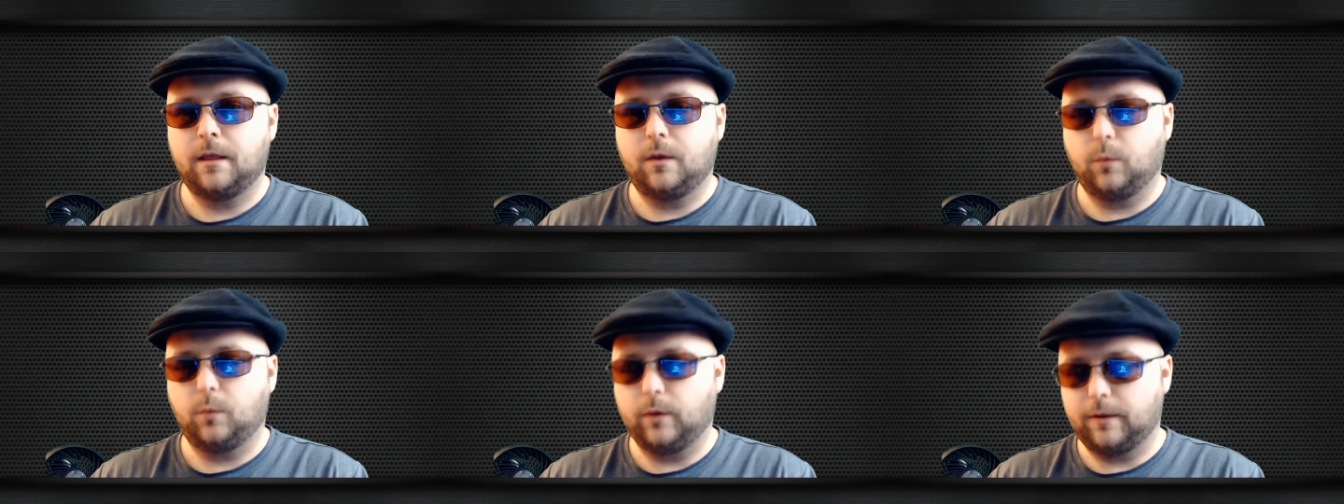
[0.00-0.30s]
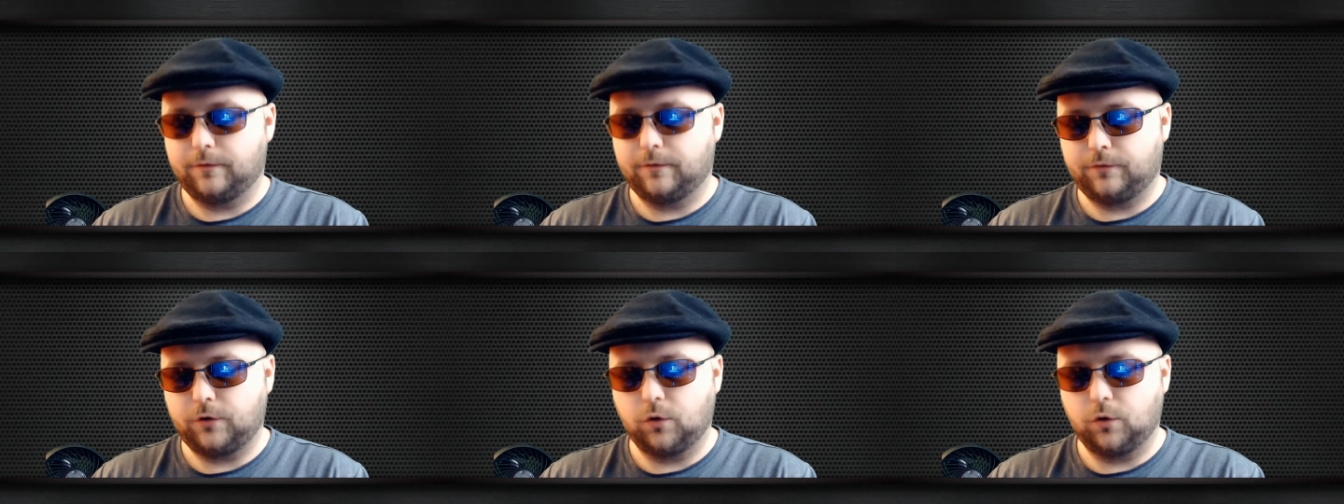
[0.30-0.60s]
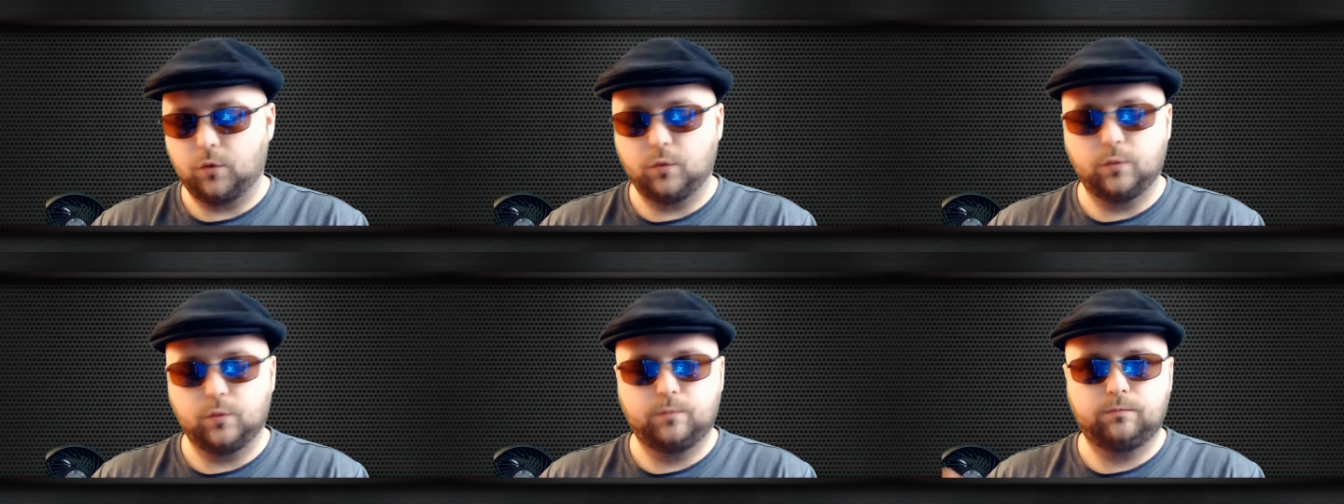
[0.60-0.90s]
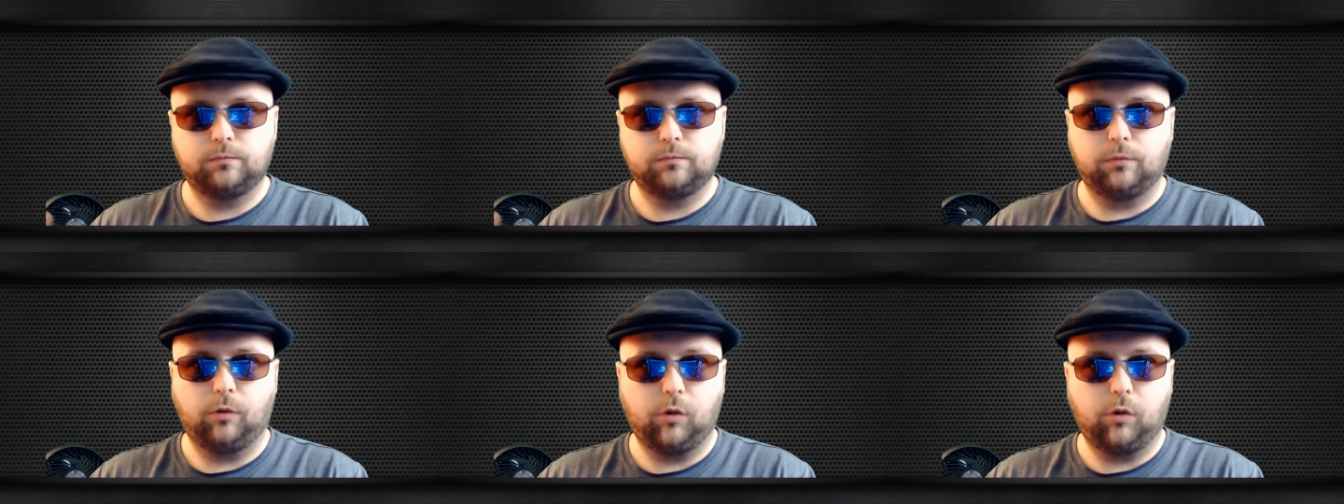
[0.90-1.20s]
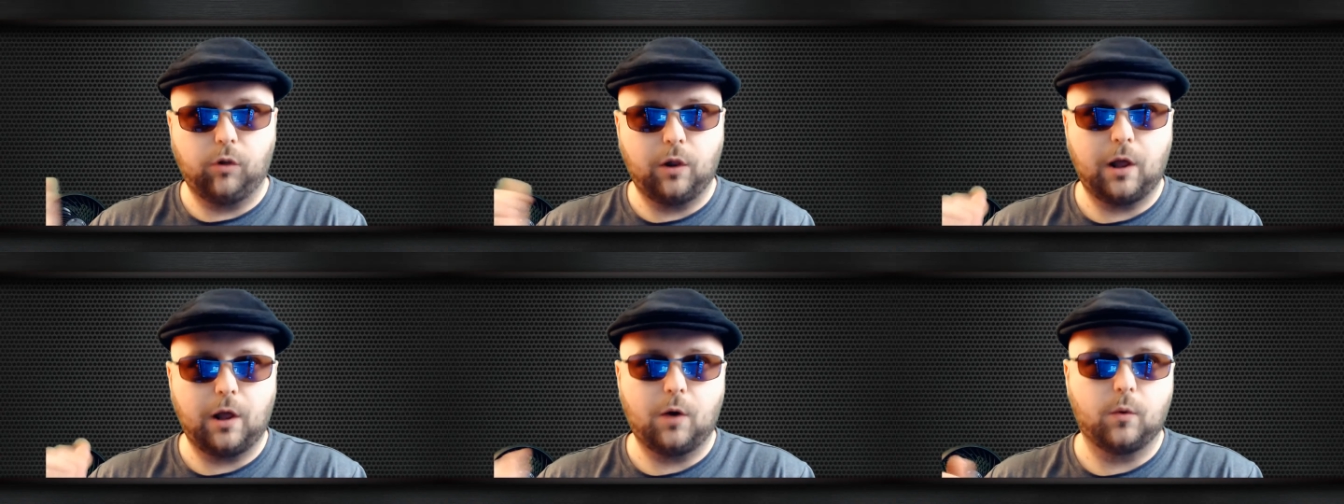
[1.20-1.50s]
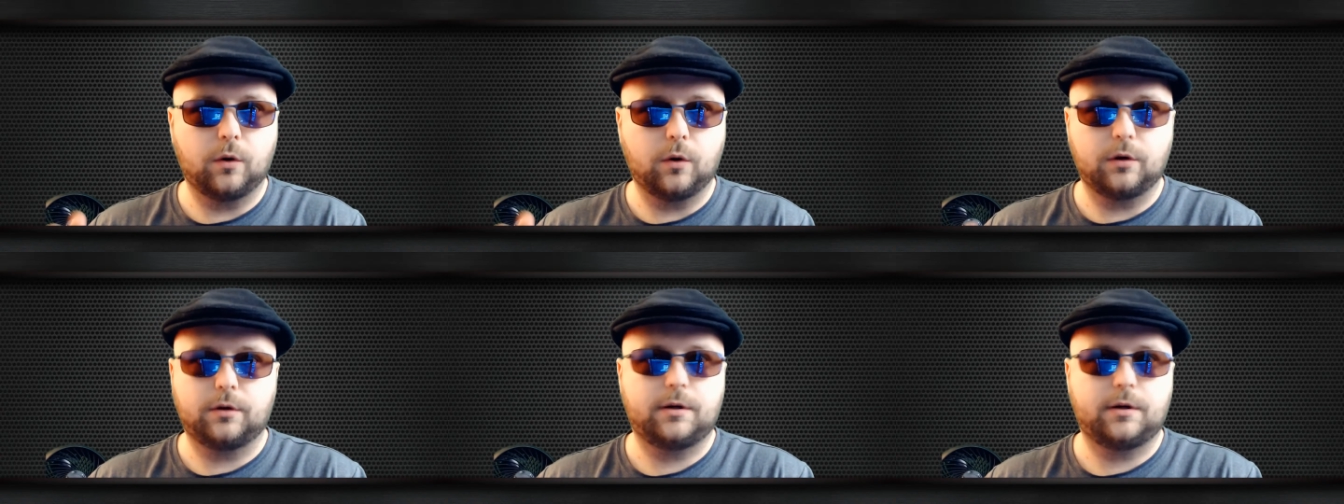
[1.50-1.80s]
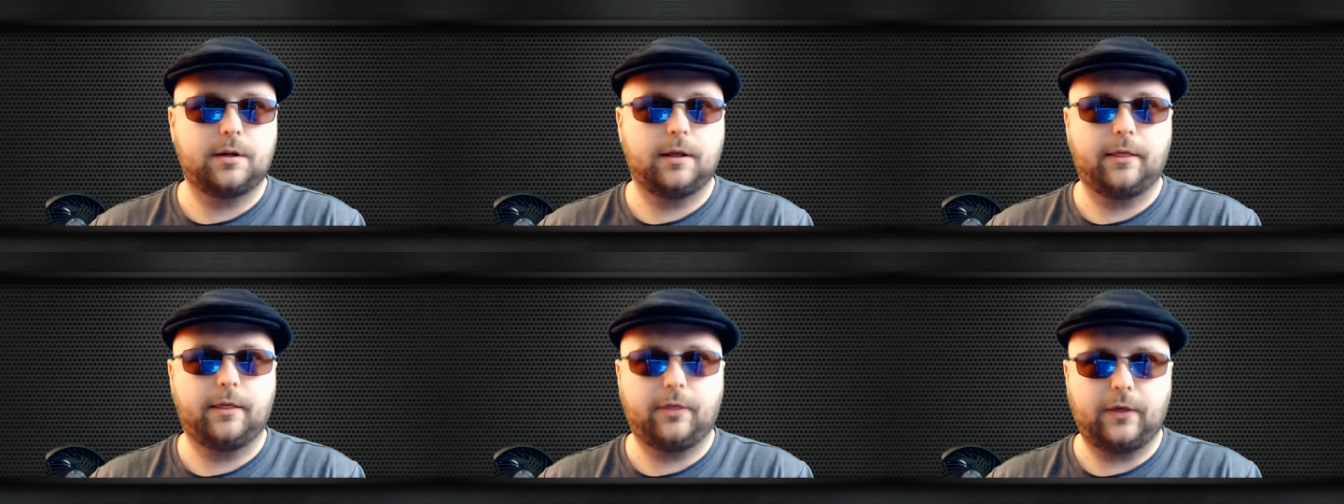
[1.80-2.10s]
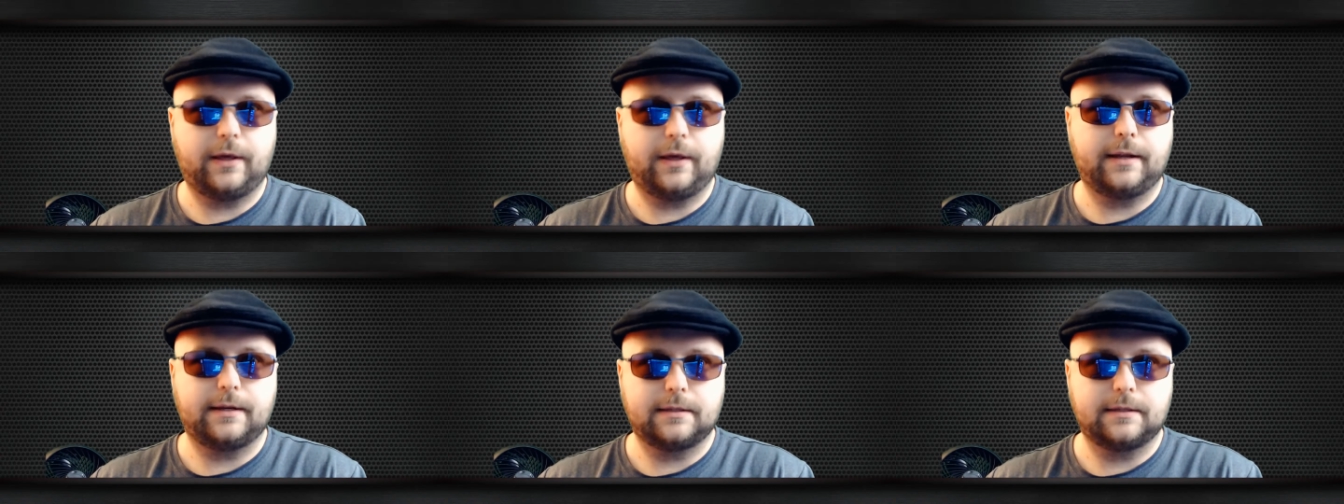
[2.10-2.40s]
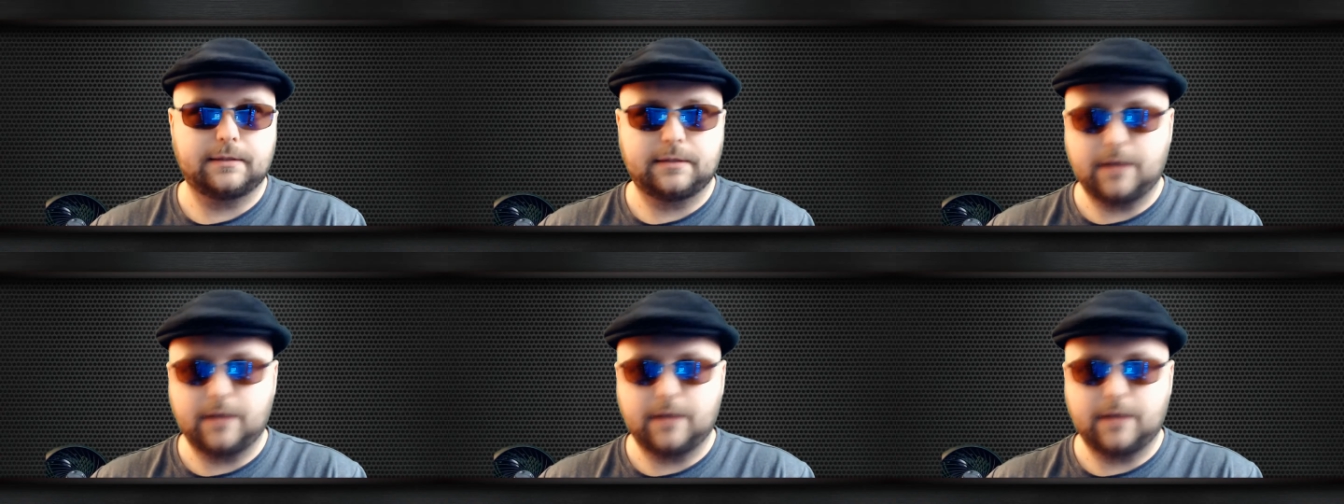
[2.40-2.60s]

with a few lowered things.